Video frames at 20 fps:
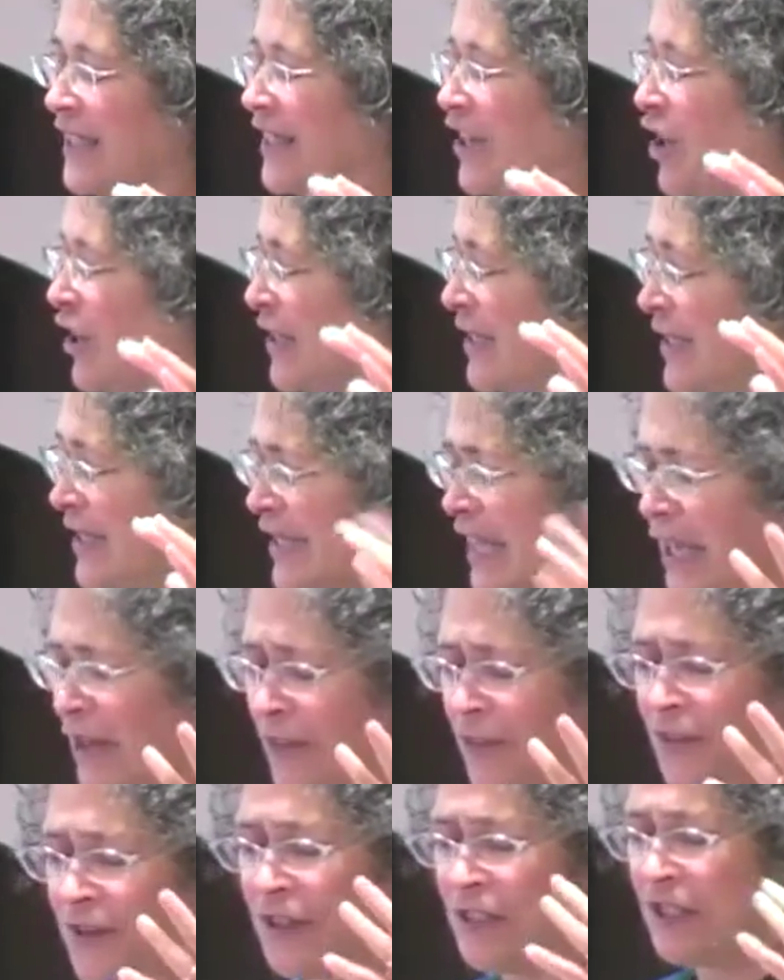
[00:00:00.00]
they cause
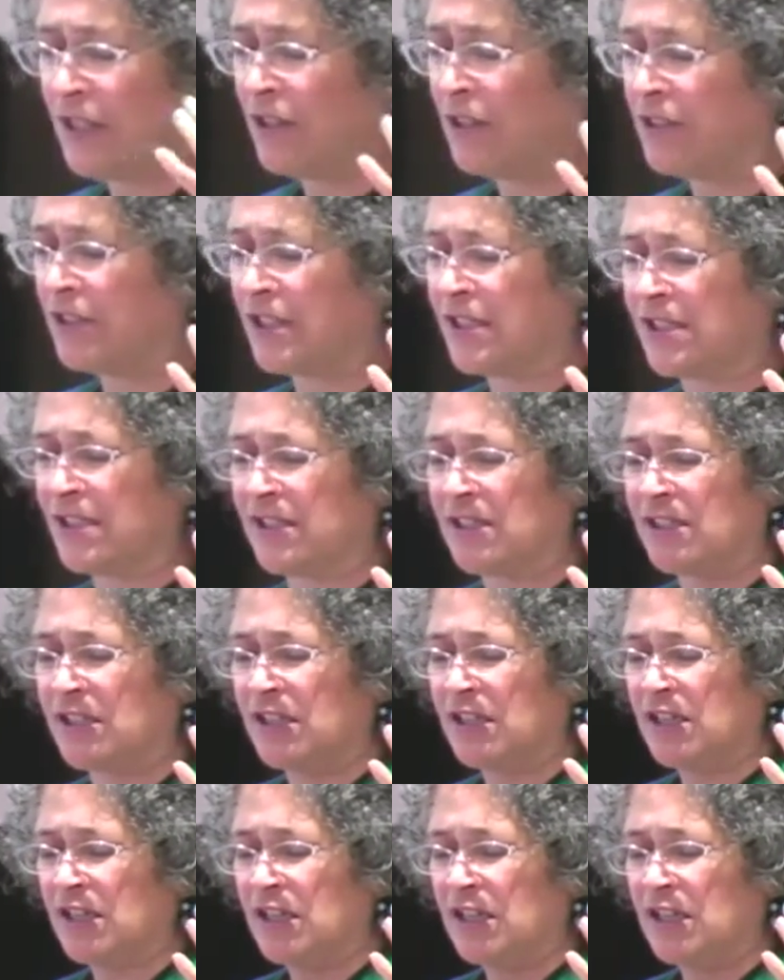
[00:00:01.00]
death and illness,